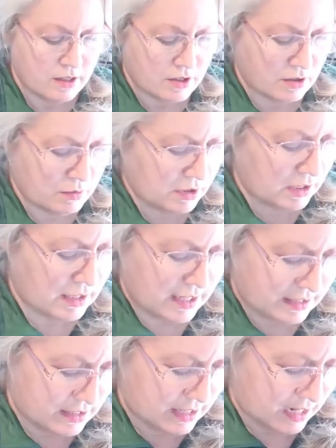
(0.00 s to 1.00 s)
So I'm really
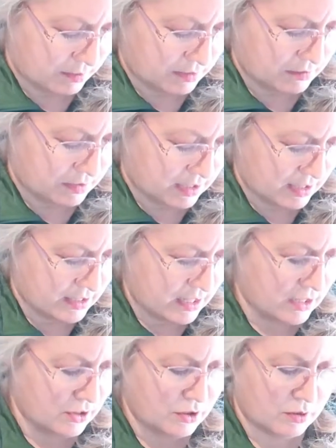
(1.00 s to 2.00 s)
glad this happened because
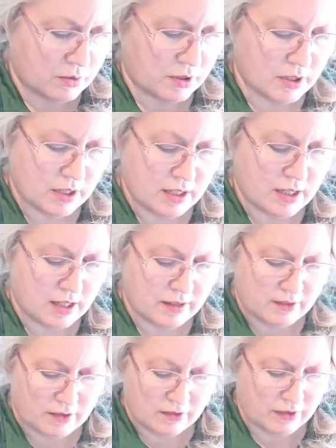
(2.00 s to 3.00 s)
I goobered and
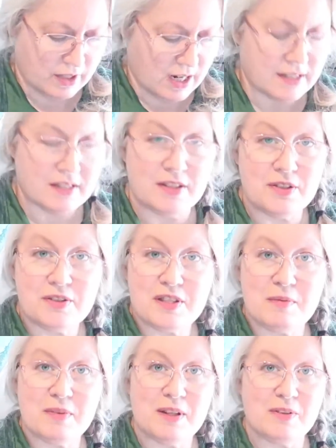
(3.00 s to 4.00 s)
I forgot to do
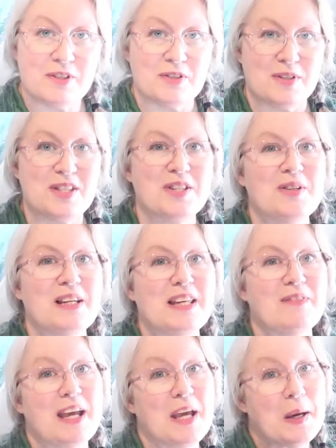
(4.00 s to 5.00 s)
something, which was to
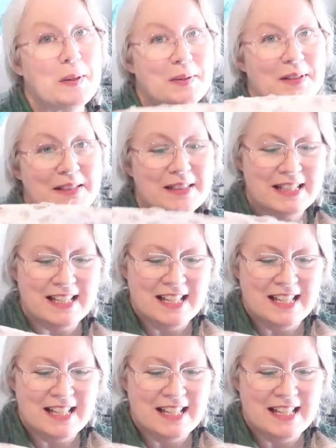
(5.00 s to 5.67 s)
leave a hole